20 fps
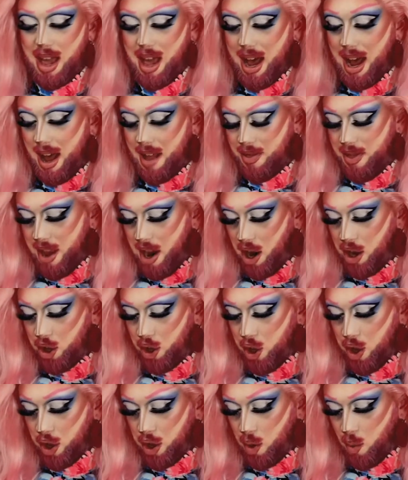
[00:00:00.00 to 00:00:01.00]
and their
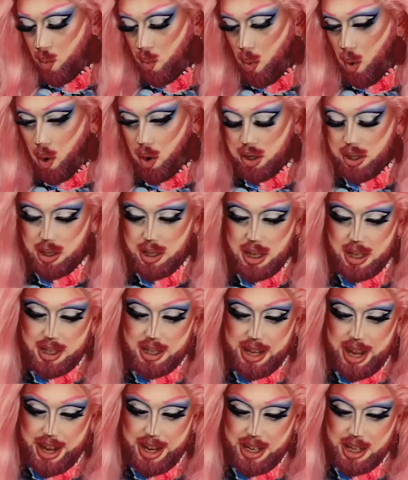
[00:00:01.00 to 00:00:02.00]
look was
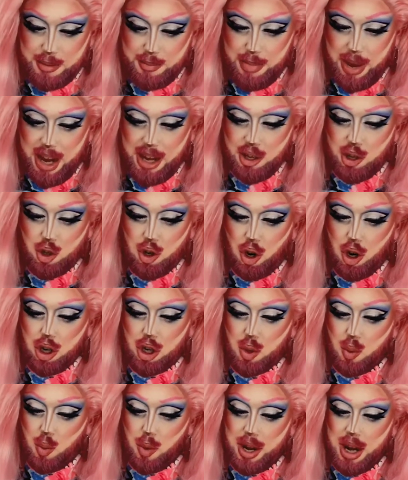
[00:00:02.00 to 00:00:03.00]
designed by
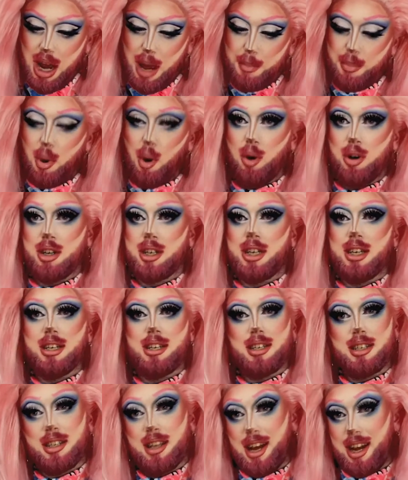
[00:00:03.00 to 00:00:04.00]
Joshua Aponte
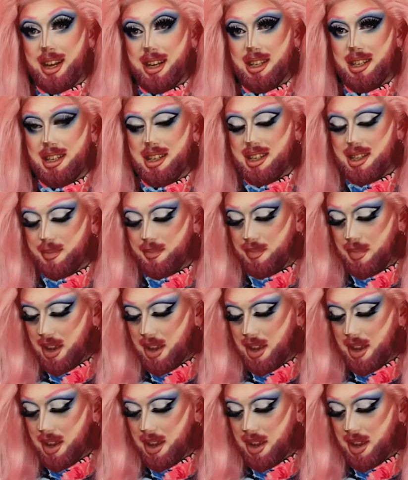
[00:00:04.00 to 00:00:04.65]
Designs.